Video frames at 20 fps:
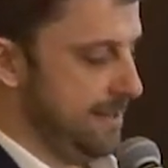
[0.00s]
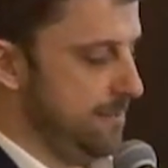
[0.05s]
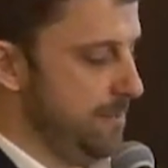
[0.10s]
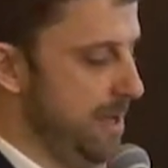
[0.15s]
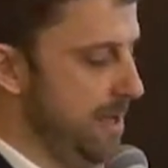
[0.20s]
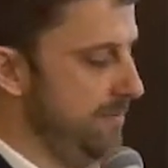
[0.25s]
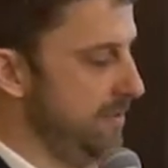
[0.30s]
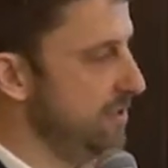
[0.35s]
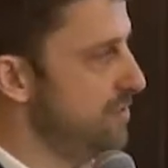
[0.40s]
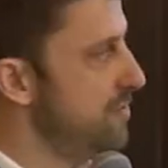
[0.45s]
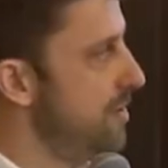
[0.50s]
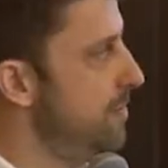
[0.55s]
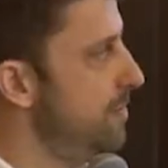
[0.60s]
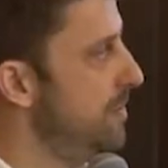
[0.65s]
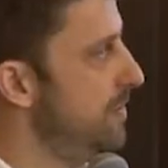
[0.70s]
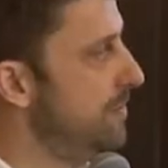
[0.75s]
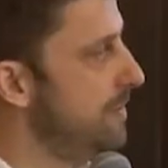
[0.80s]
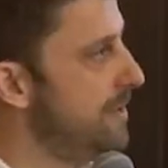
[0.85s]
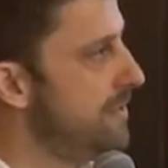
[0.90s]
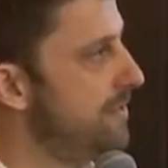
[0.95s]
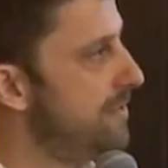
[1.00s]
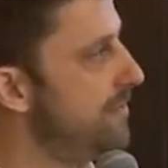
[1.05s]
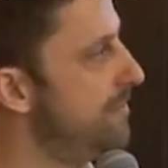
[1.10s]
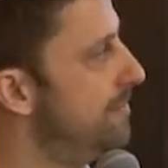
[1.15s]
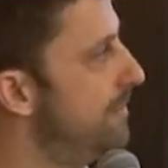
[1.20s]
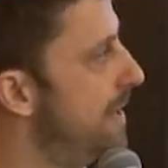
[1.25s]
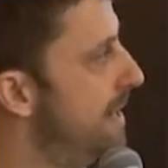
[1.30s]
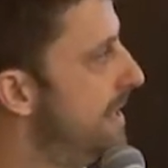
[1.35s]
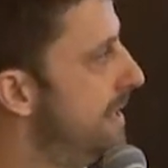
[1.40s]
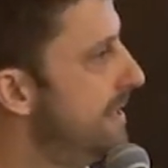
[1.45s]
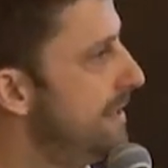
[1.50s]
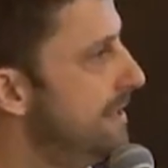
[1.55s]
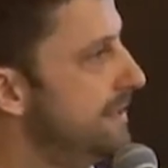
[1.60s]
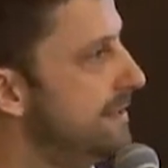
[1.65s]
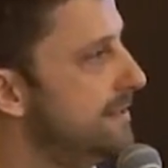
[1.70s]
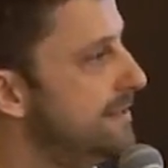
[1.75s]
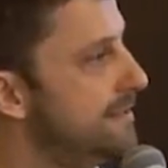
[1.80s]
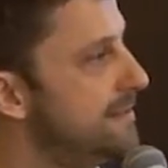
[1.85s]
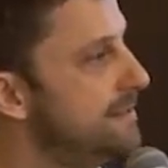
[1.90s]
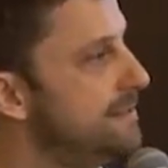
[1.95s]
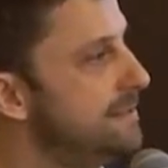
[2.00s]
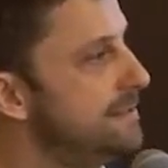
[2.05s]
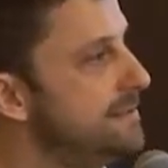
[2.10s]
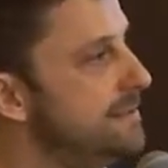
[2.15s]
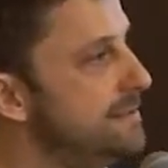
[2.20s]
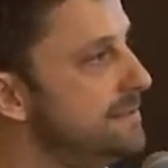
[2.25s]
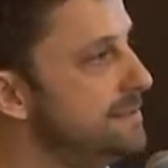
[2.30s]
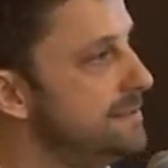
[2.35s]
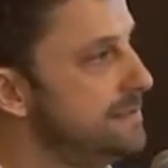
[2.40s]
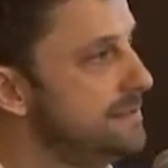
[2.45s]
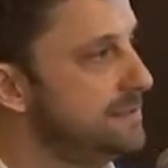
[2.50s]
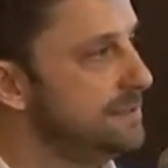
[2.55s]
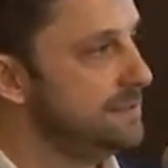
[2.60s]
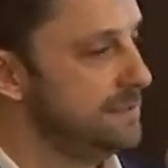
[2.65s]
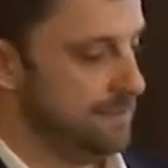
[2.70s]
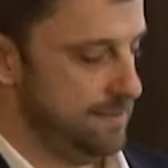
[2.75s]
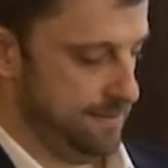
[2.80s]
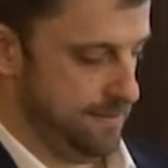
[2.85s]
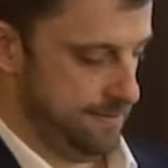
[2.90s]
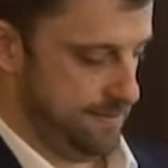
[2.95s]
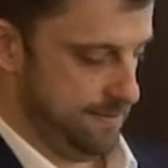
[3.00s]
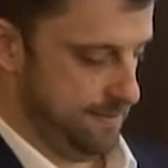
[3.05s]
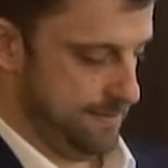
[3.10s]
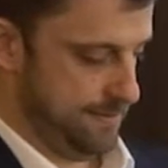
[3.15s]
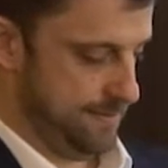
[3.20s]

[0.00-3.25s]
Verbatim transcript: I'm having trouble with turn it on slightly.